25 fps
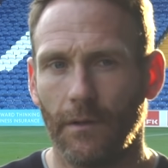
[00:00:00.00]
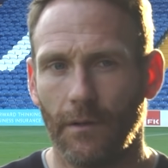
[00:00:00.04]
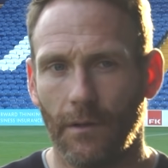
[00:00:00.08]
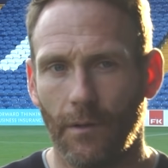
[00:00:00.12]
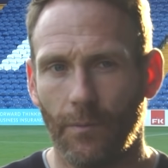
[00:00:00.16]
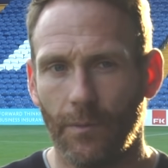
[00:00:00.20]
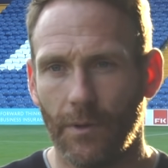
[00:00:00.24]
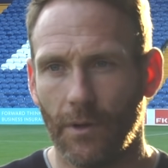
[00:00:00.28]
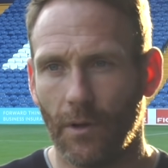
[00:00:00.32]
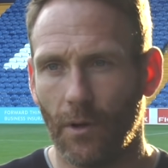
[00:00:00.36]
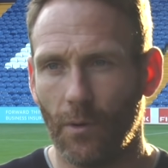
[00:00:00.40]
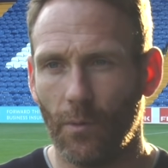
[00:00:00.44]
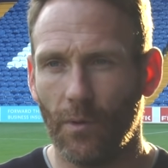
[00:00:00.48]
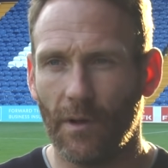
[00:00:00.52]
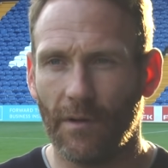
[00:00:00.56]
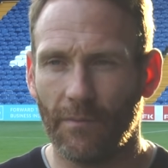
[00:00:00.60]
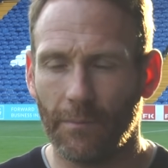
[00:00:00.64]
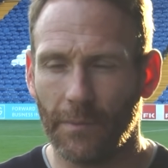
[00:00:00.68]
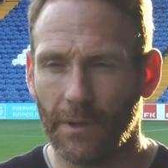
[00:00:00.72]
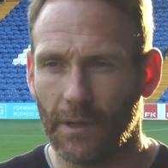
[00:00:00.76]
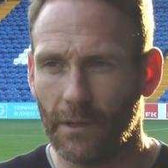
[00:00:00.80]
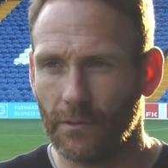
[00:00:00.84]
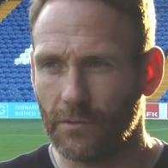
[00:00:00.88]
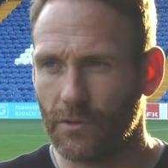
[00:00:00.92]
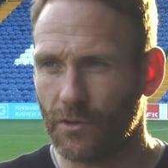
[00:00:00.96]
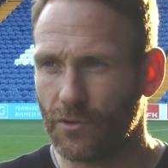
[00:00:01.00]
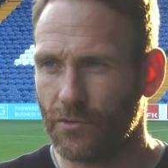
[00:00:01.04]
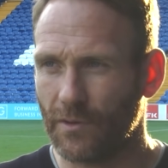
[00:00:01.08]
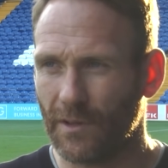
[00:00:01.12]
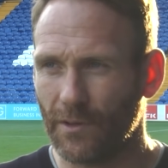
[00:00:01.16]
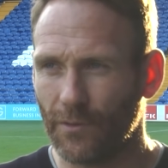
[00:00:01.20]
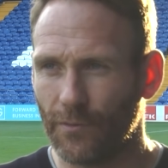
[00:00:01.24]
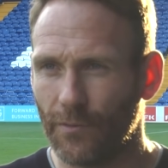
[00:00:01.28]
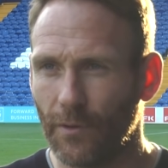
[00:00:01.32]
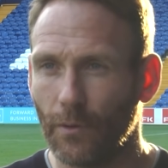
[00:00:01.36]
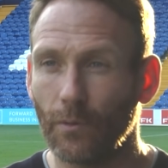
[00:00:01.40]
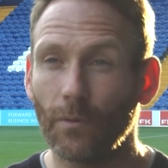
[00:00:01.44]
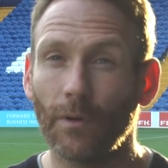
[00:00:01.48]
And we know we haven't been able to
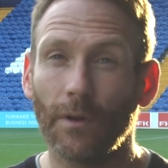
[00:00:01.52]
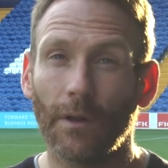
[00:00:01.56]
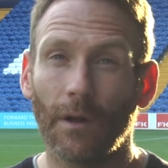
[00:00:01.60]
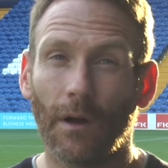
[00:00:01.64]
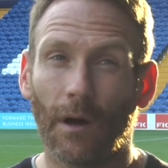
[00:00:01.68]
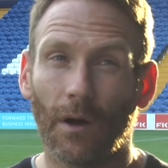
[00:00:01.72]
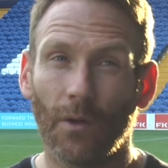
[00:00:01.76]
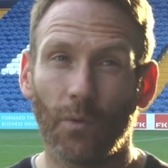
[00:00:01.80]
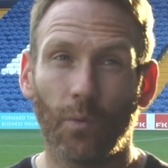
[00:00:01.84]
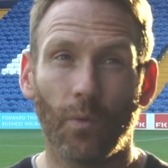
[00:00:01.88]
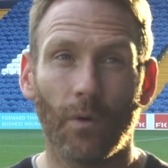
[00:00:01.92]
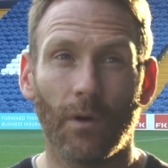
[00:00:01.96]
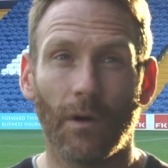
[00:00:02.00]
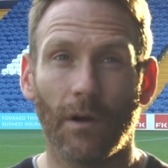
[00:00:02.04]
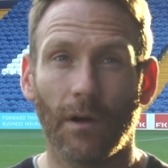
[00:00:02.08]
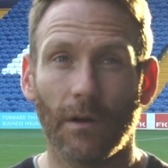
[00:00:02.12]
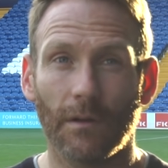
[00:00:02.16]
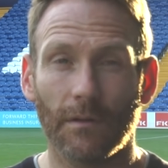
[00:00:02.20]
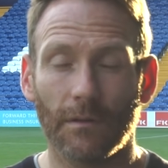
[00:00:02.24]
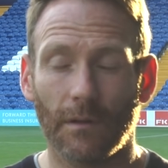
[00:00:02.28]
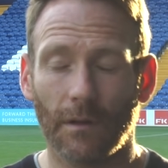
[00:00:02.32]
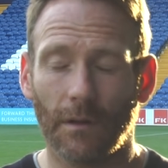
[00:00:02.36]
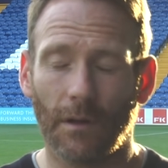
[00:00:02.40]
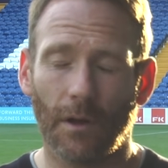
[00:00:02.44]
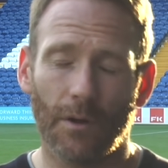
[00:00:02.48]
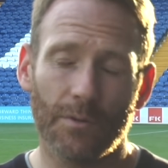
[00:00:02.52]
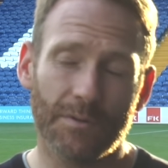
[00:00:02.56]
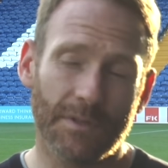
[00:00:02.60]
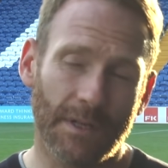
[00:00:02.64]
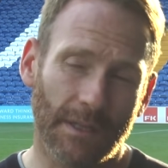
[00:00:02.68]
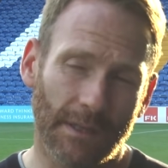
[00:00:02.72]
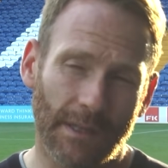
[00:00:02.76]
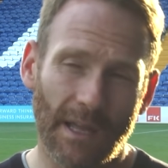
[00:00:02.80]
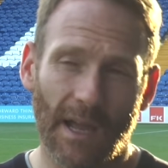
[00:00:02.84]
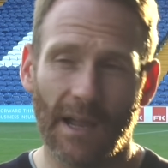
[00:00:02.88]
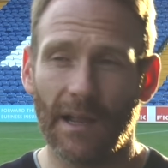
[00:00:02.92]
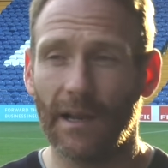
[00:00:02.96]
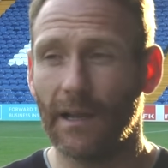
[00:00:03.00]
transfer all the hard work that goes in
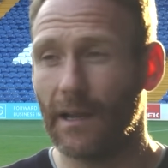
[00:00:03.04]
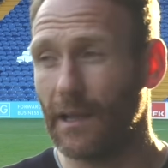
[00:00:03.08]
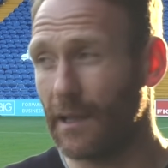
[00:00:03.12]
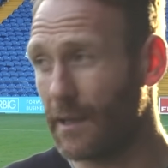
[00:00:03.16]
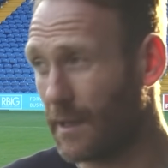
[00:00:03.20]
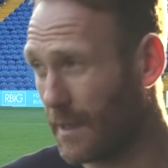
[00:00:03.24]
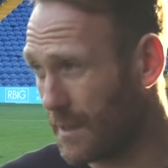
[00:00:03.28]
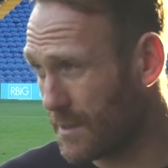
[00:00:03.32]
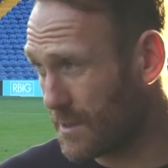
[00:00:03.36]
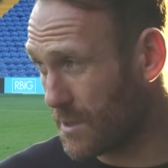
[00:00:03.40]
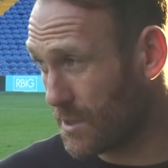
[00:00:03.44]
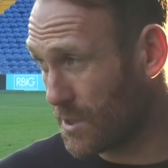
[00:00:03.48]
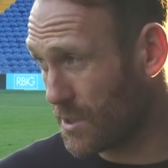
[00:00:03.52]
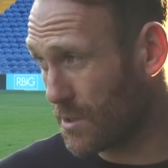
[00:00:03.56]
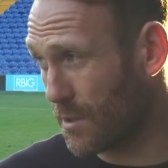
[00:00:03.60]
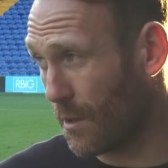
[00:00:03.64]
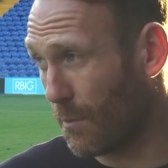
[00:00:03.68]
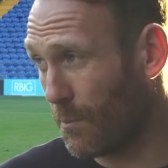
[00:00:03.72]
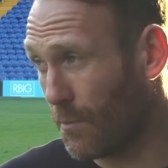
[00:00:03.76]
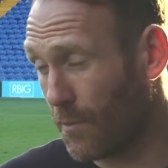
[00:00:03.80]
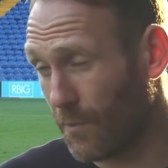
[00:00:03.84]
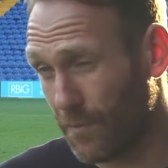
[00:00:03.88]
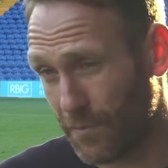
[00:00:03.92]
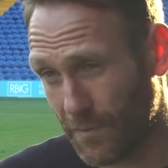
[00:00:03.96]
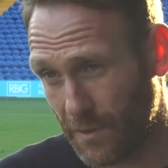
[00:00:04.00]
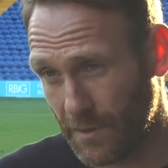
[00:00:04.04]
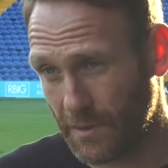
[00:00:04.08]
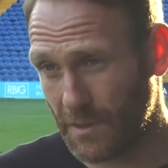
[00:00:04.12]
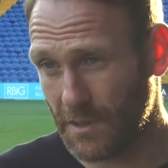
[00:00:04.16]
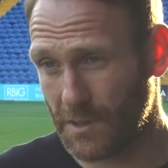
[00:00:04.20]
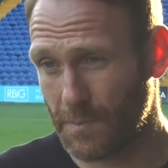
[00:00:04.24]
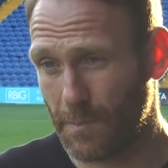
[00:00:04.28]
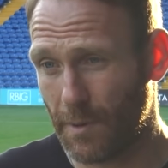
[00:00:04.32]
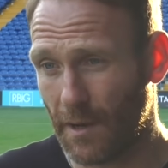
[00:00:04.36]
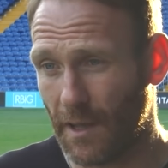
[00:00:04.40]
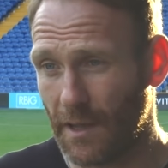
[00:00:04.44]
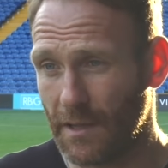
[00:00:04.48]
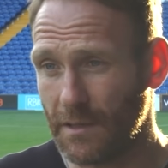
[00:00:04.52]
daily into some of the
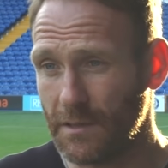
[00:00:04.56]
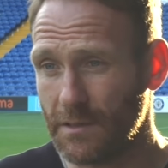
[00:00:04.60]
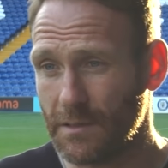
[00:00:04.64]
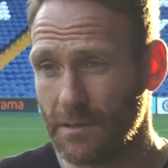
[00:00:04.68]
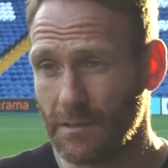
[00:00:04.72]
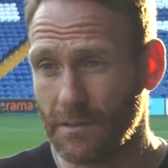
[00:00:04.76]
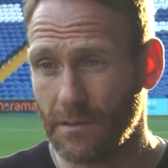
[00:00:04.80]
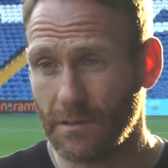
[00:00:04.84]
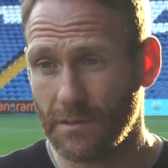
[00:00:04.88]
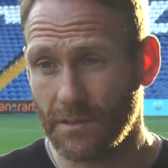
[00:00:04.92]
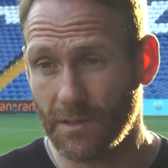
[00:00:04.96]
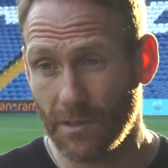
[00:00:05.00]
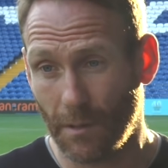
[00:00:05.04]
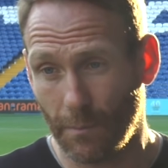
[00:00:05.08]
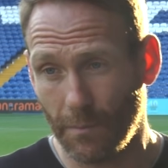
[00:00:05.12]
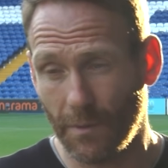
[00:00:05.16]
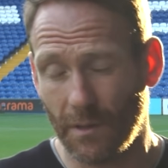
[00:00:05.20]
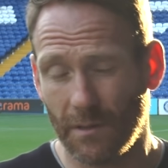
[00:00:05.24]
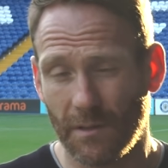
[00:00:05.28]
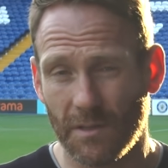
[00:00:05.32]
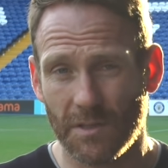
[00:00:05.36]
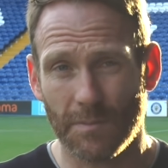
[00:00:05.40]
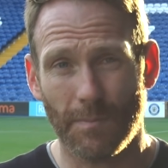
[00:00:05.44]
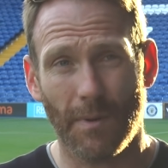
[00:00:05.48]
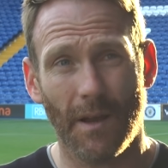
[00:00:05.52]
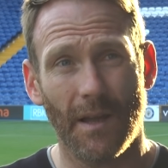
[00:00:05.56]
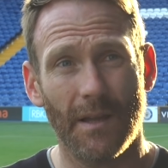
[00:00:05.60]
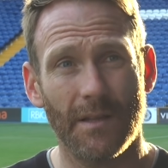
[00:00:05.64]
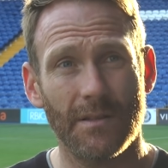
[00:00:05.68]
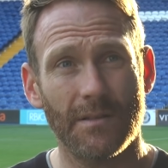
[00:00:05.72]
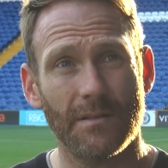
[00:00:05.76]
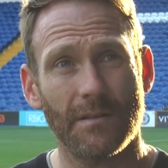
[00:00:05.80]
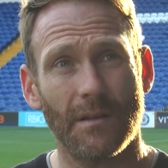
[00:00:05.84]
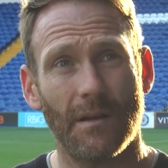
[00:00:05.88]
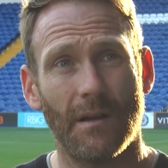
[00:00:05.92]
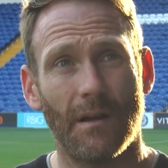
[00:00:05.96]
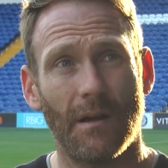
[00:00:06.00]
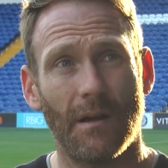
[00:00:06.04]
displays.